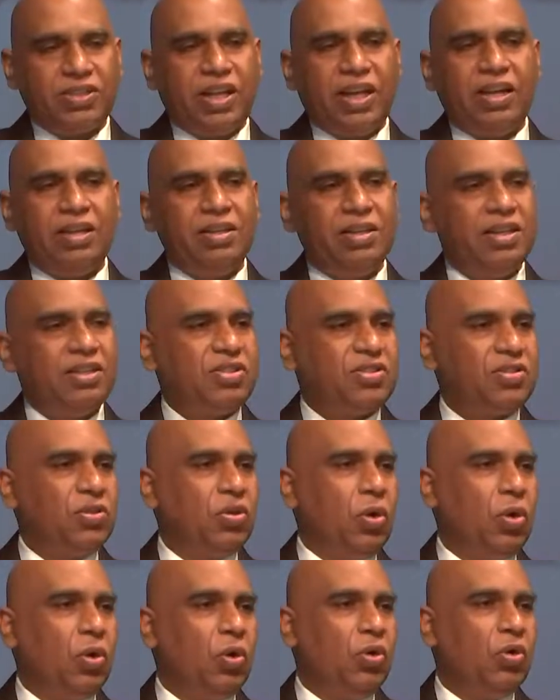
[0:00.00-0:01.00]
and it's
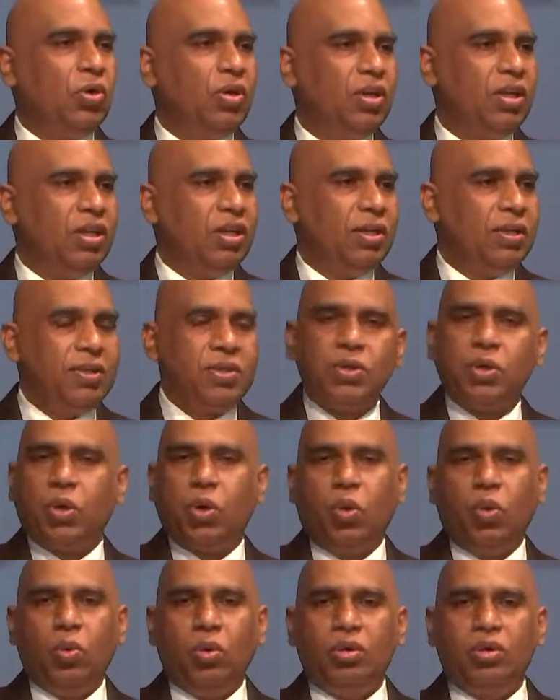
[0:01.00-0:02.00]
no
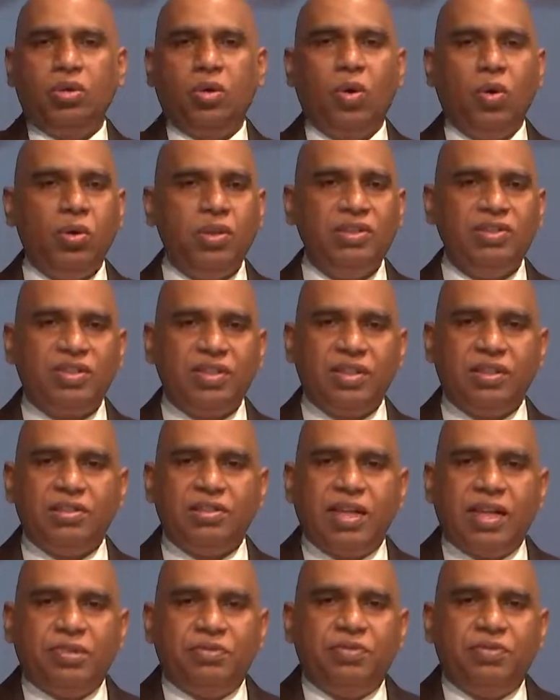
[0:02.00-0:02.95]
coincidence that